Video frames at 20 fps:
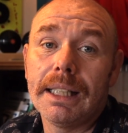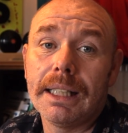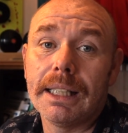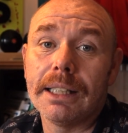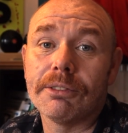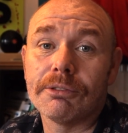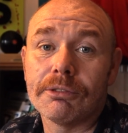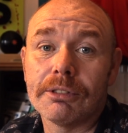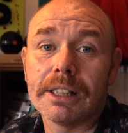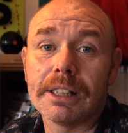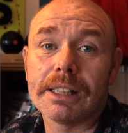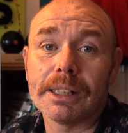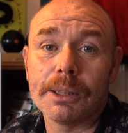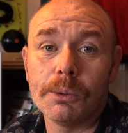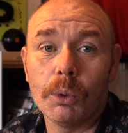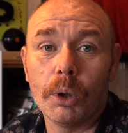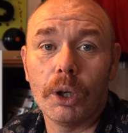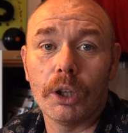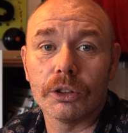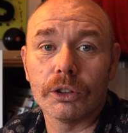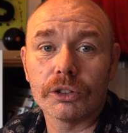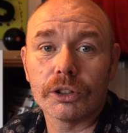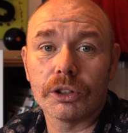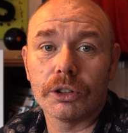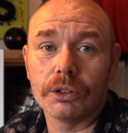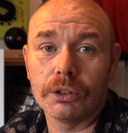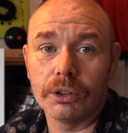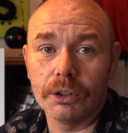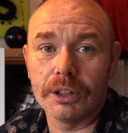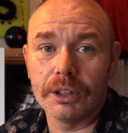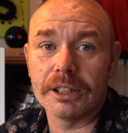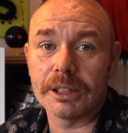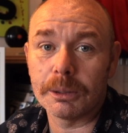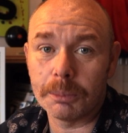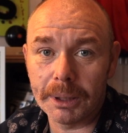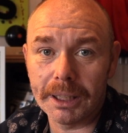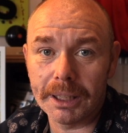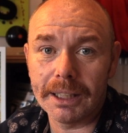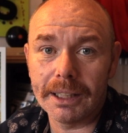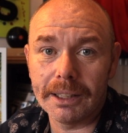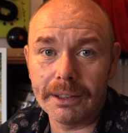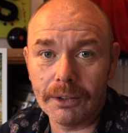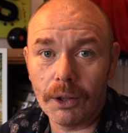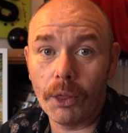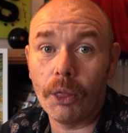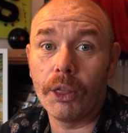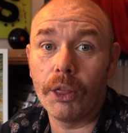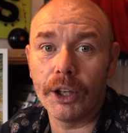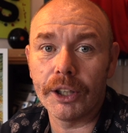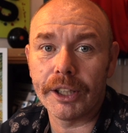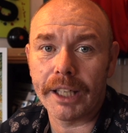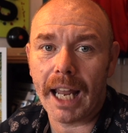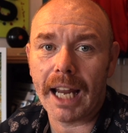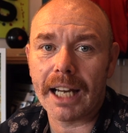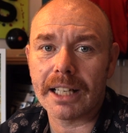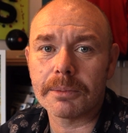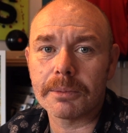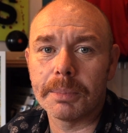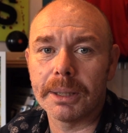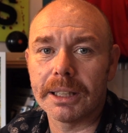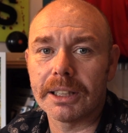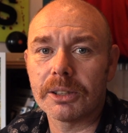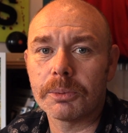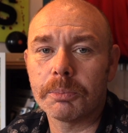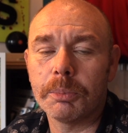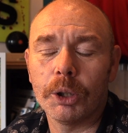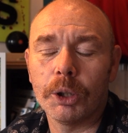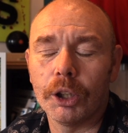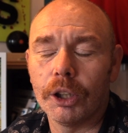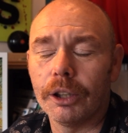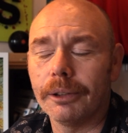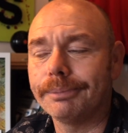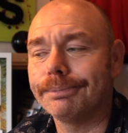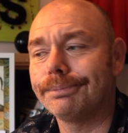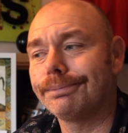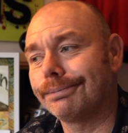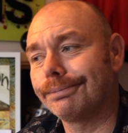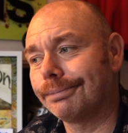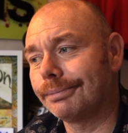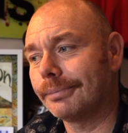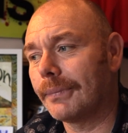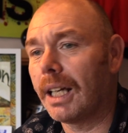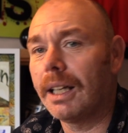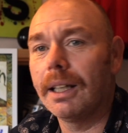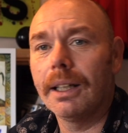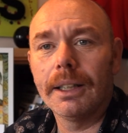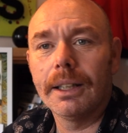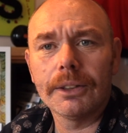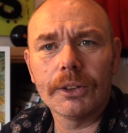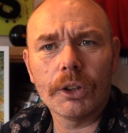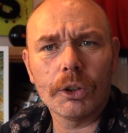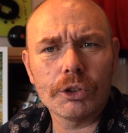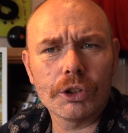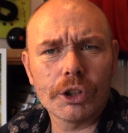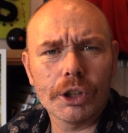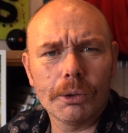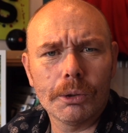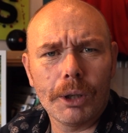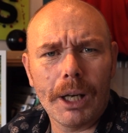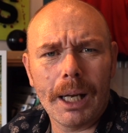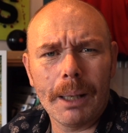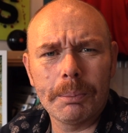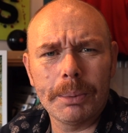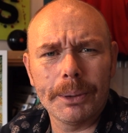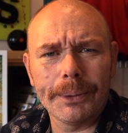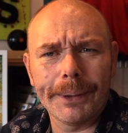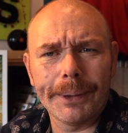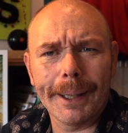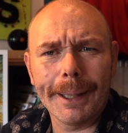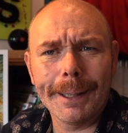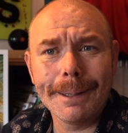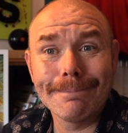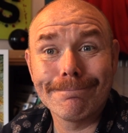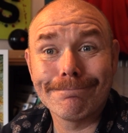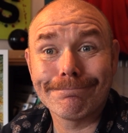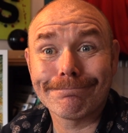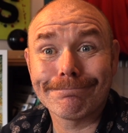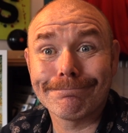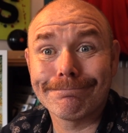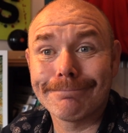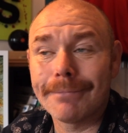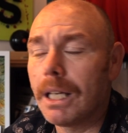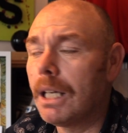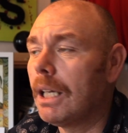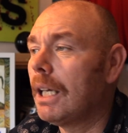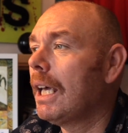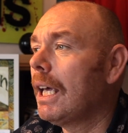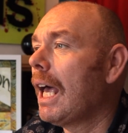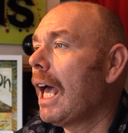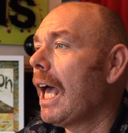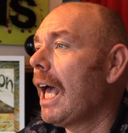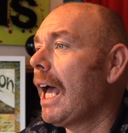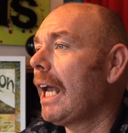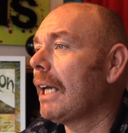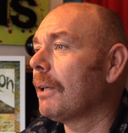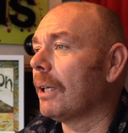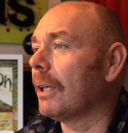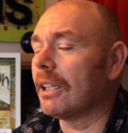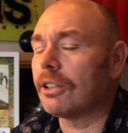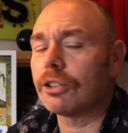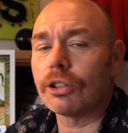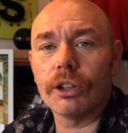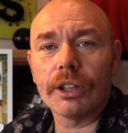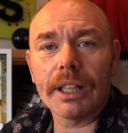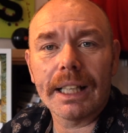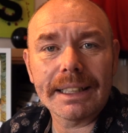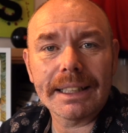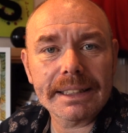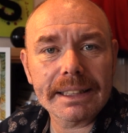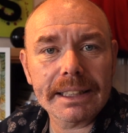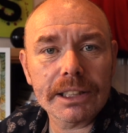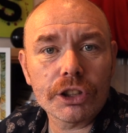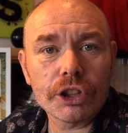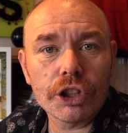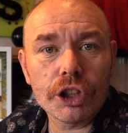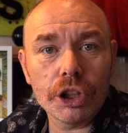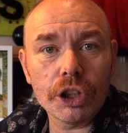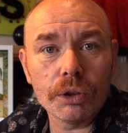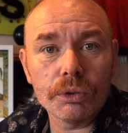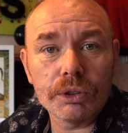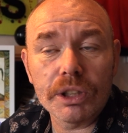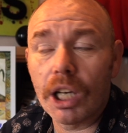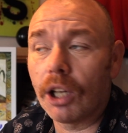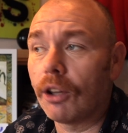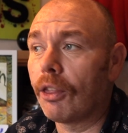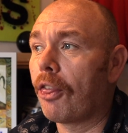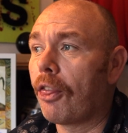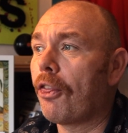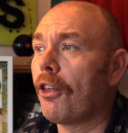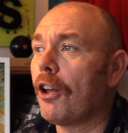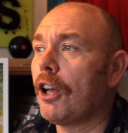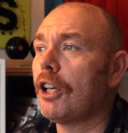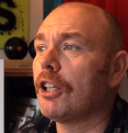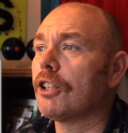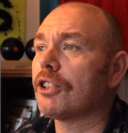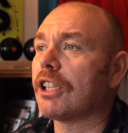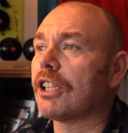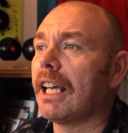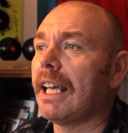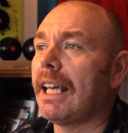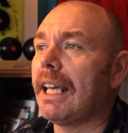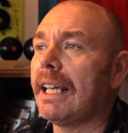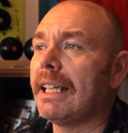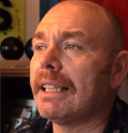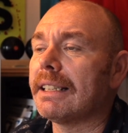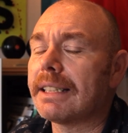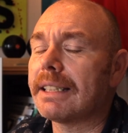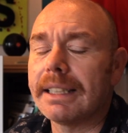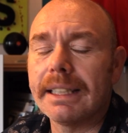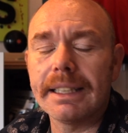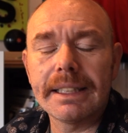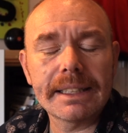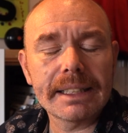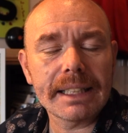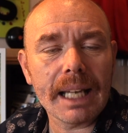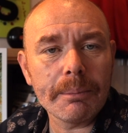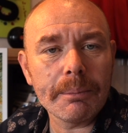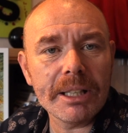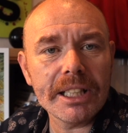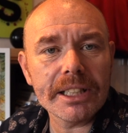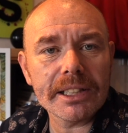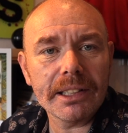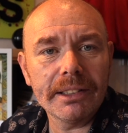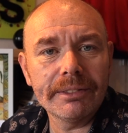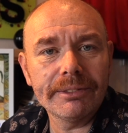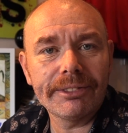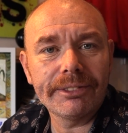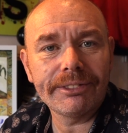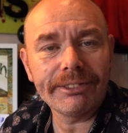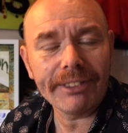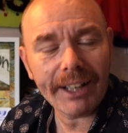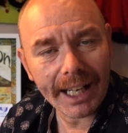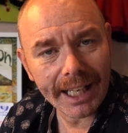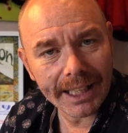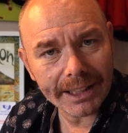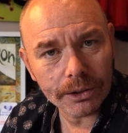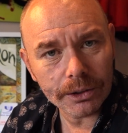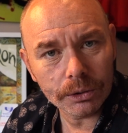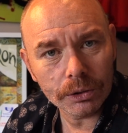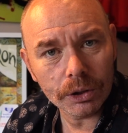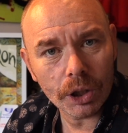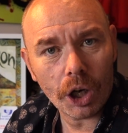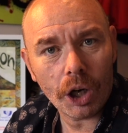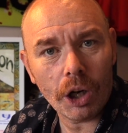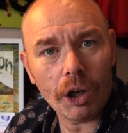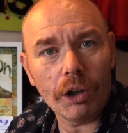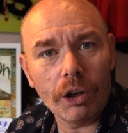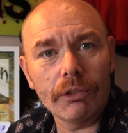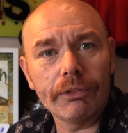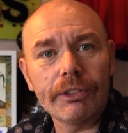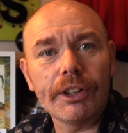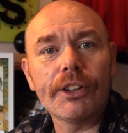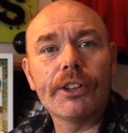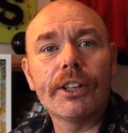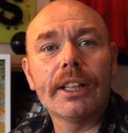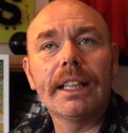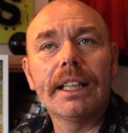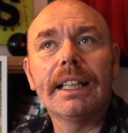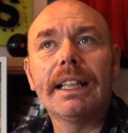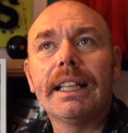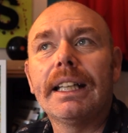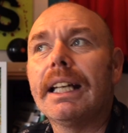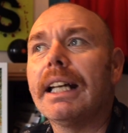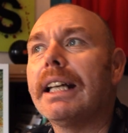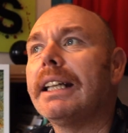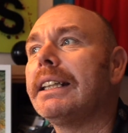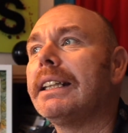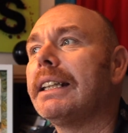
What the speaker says: It really was going to be the next big sport. Not sure what happened there. Anyway, so that's Tuesday. On Thursday, it's the semis and final of the